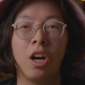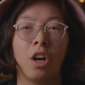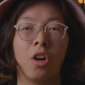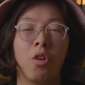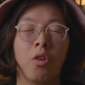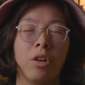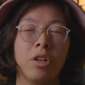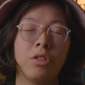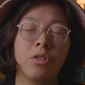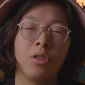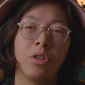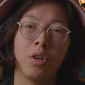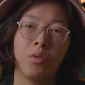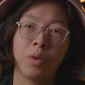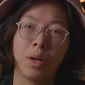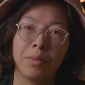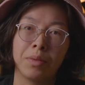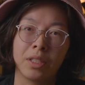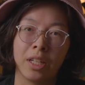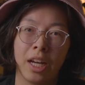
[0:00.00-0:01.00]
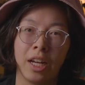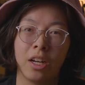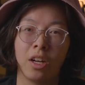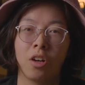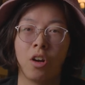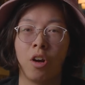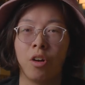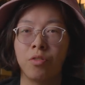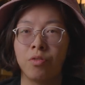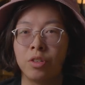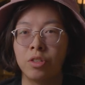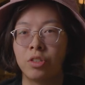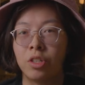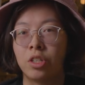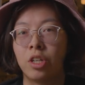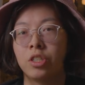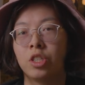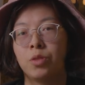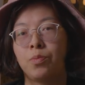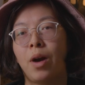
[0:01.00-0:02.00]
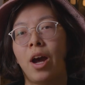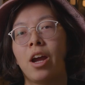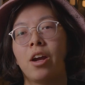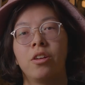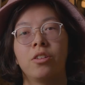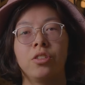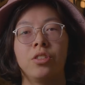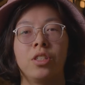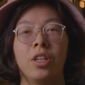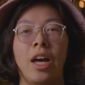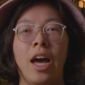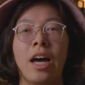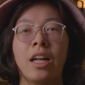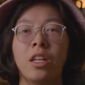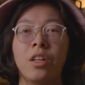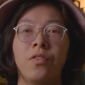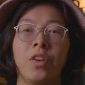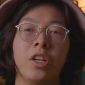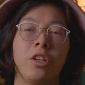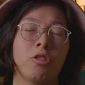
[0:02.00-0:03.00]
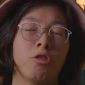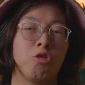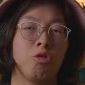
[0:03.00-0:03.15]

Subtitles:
According to their website, Carl Friedrik aspires to elevate your